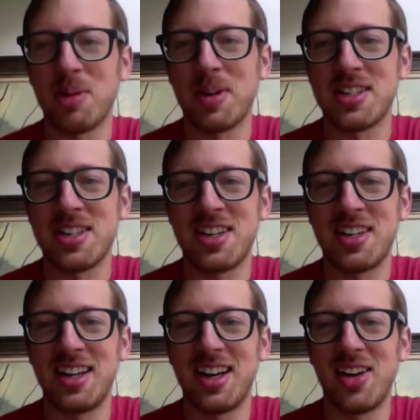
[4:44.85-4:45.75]
much.
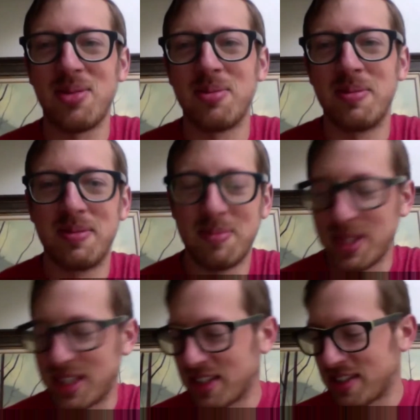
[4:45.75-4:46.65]

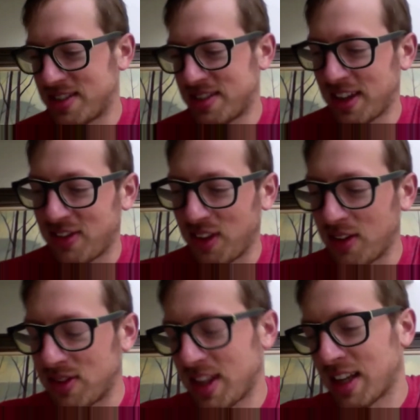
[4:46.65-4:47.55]
Because
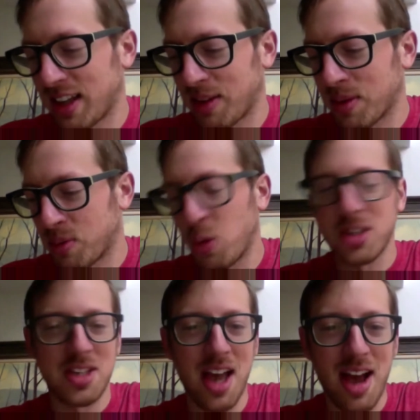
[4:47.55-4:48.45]
I think like with
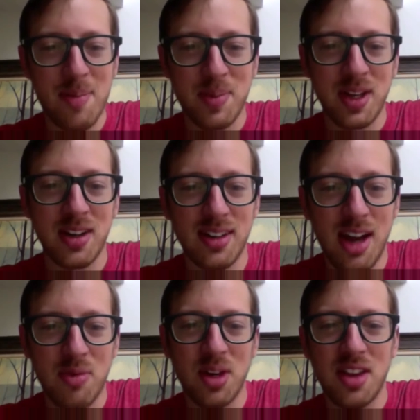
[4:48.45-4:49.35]
WhatsApp
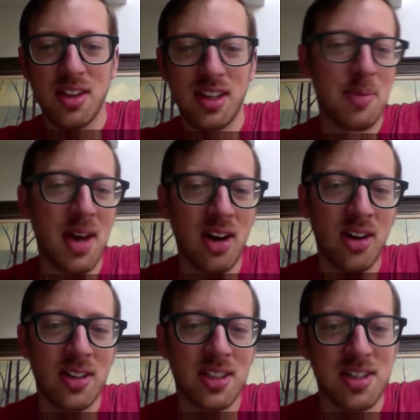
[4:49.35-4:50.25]
and every
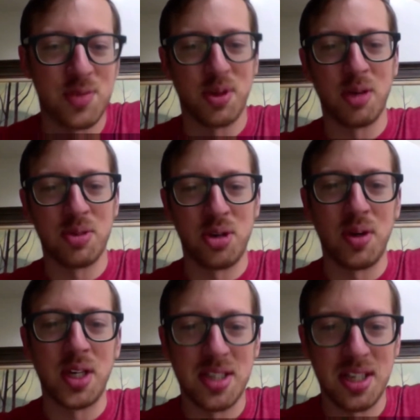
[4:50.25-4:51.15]
email, it's just become
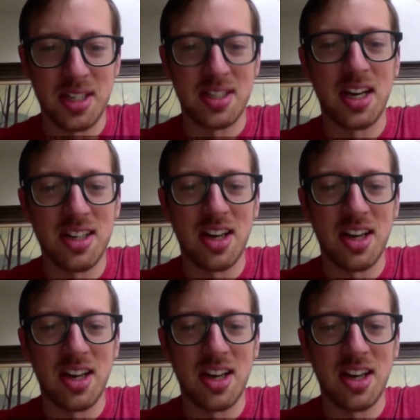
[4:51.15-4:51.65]
so easy to stay in touch.